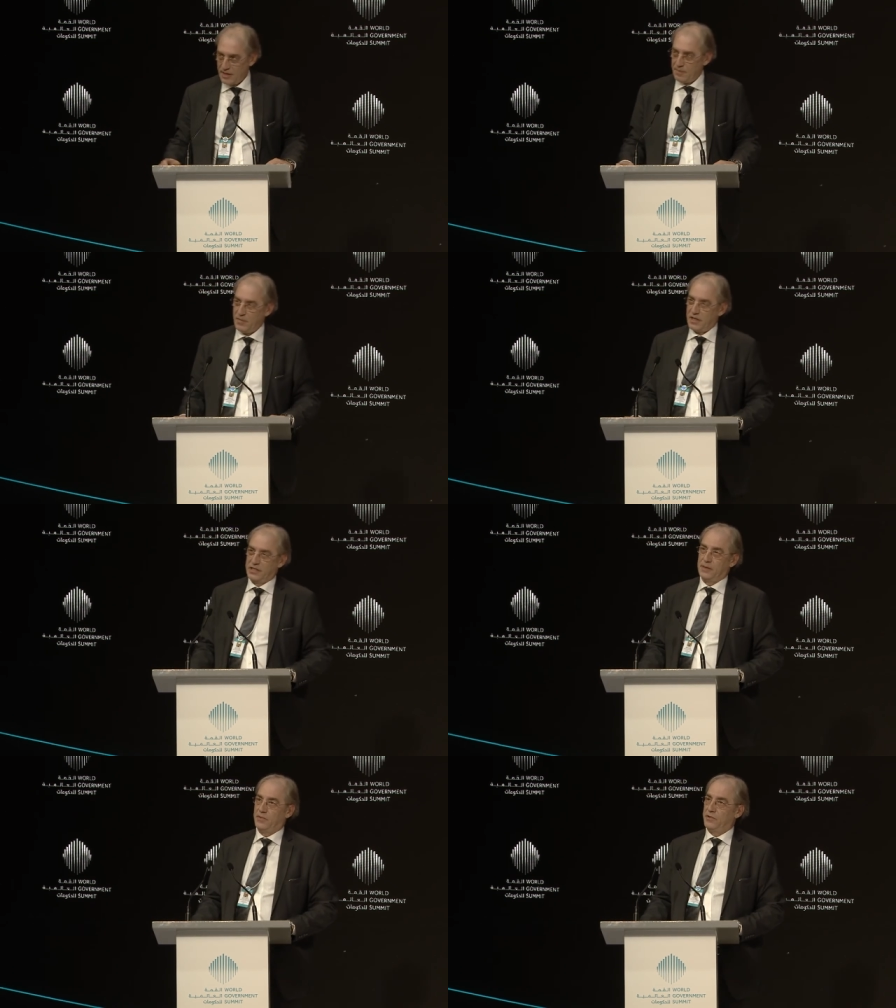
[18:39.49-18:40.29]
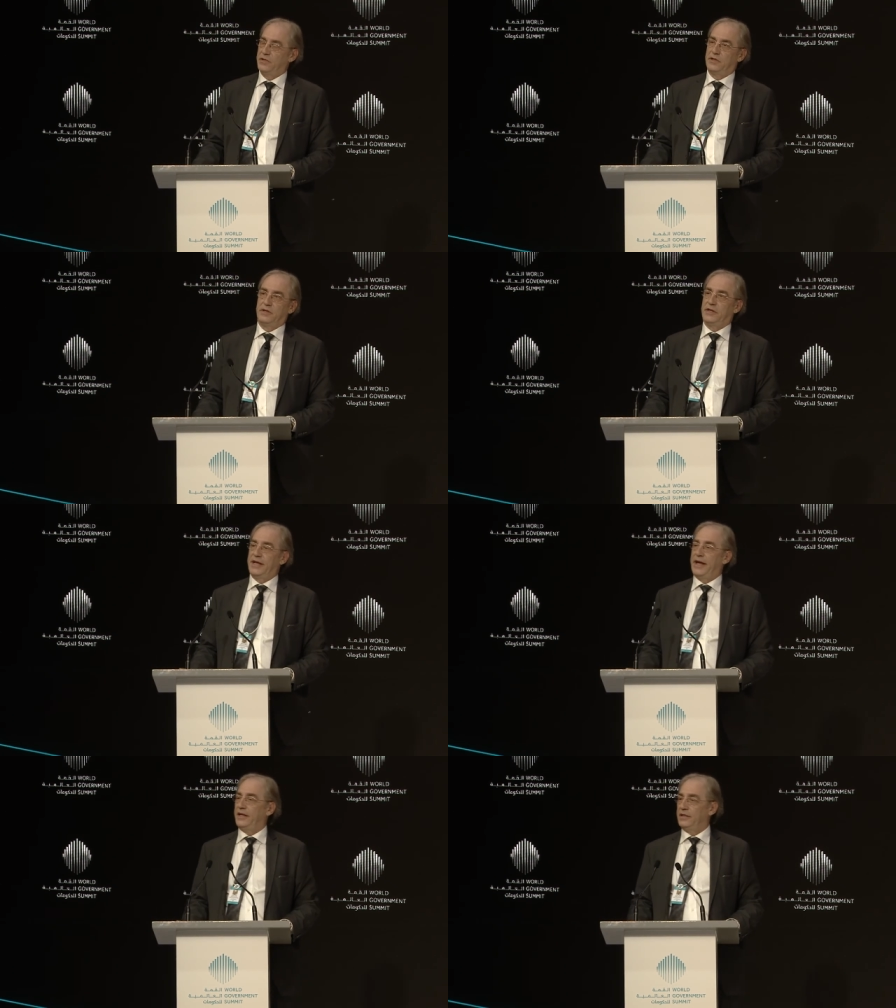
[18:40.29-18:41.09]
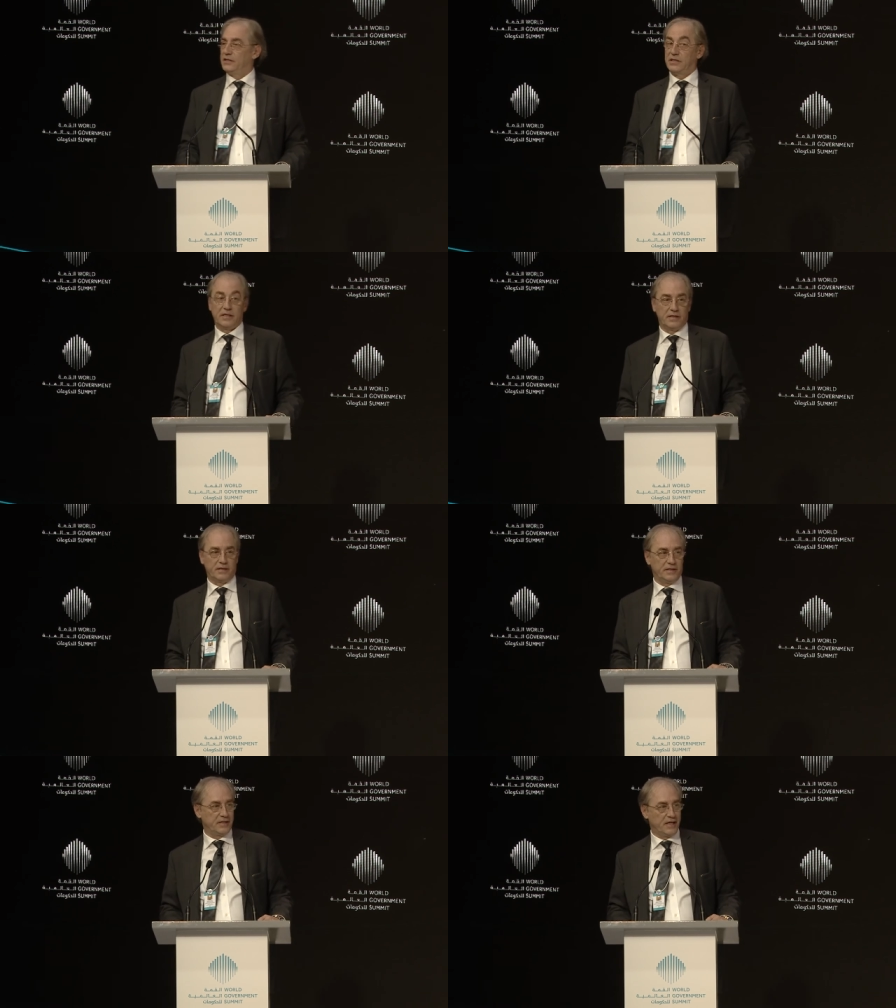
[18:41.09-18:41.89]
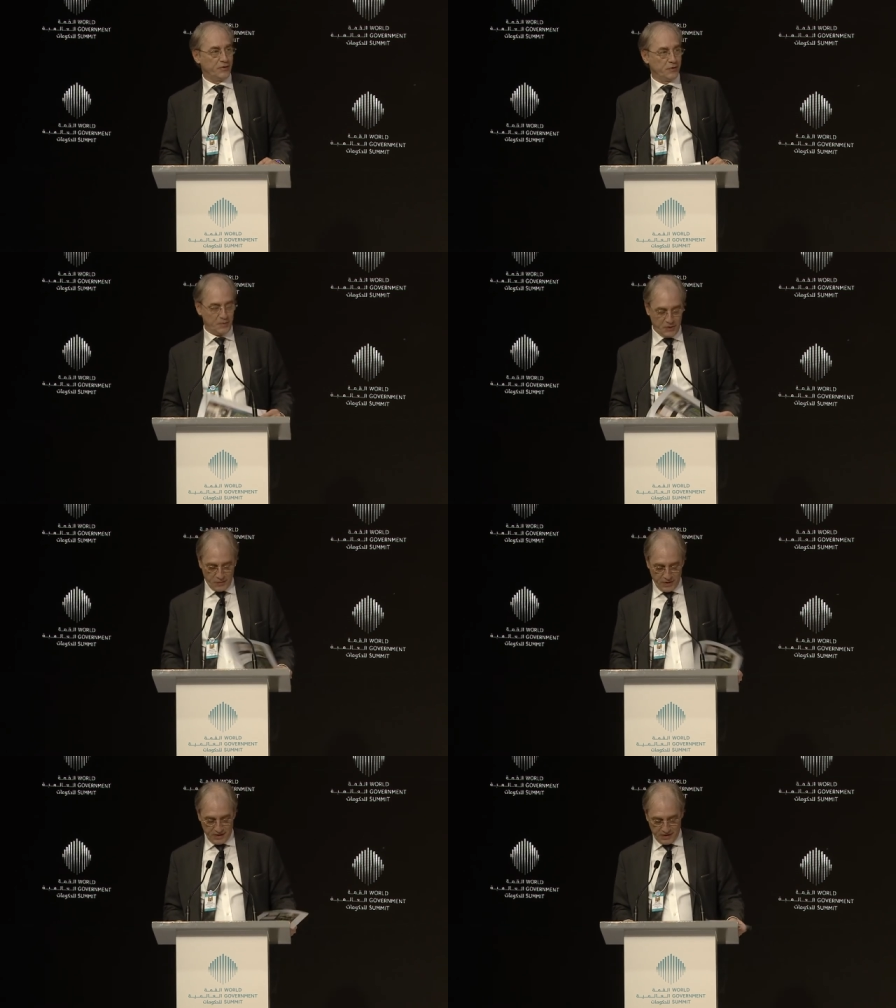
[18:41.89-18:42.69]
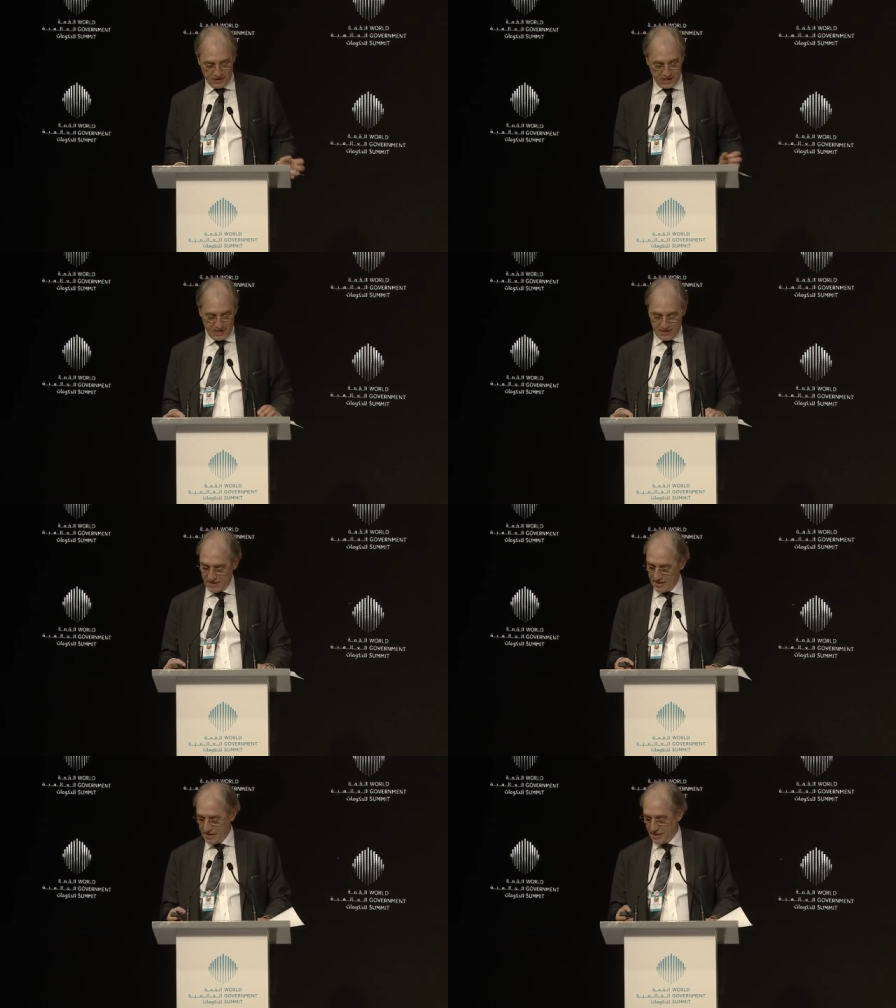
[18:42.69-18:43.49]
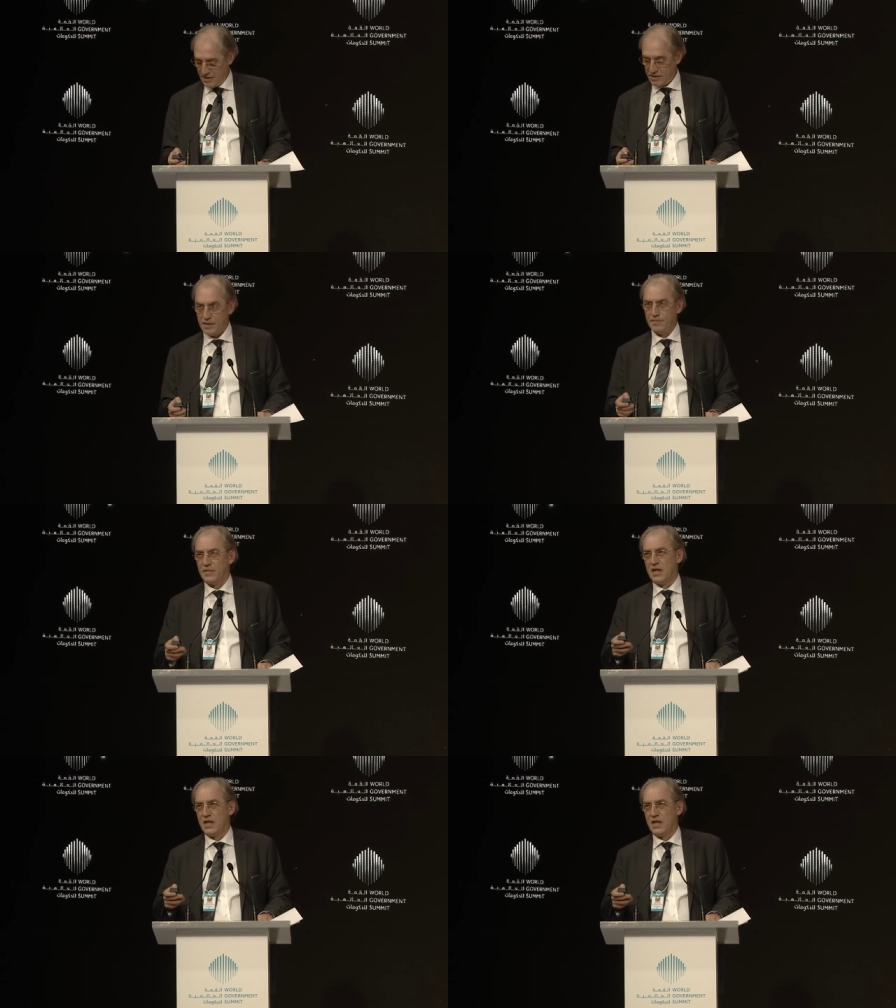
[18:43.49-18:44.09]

and Mars sample return again is under discussion between ESA and NASA.